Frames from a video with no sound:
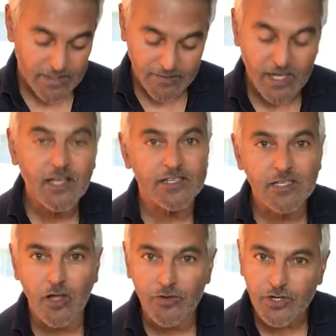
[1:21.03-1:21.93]
They're cut
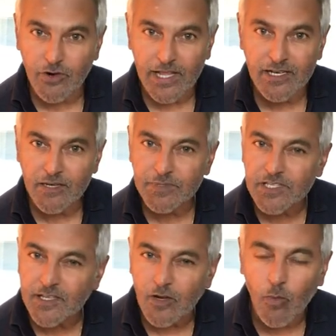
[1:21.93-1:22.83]
along the grain in a
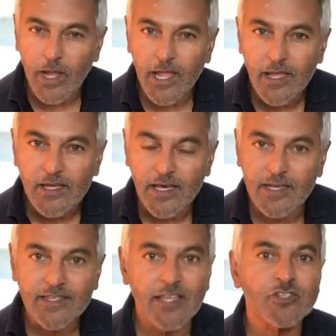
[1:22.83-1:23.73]
particular way
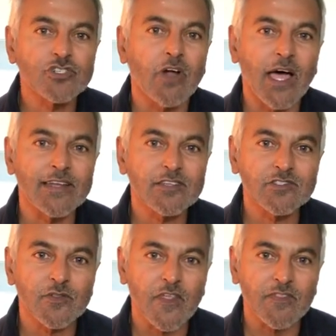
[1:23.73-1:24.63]
and kiln-dried
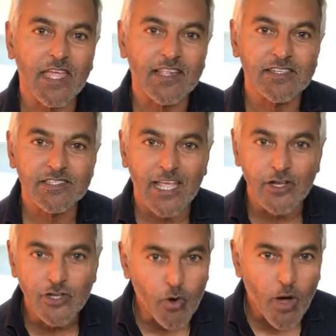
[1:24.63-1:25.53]
so that they
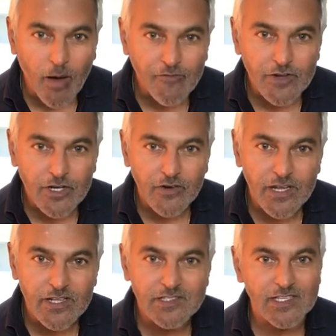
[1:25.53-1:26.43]
contain no harmful
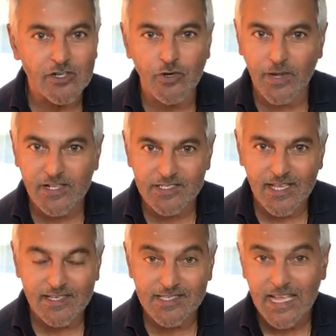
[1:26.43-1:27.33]
ingredients and no
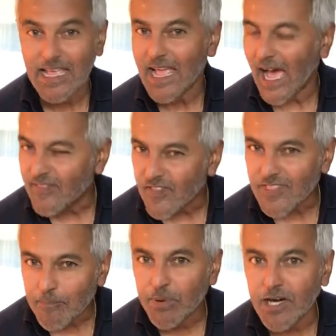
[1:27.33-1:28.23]
insects, and that
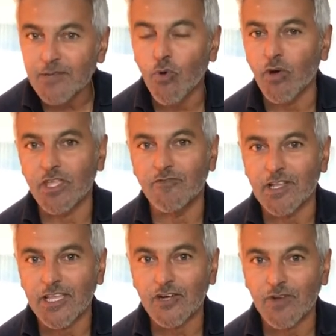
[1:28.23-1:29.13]
they burn more
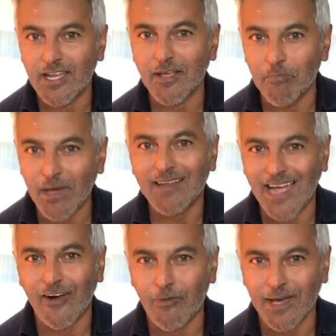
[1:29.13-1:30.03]
evenly, creating a better
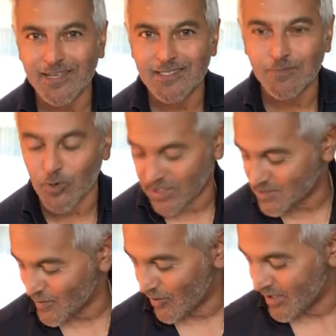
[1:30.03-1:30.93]
aromatic smoke
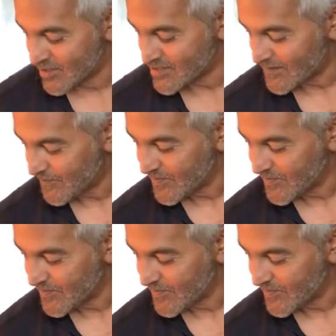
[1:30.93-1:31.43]
experience.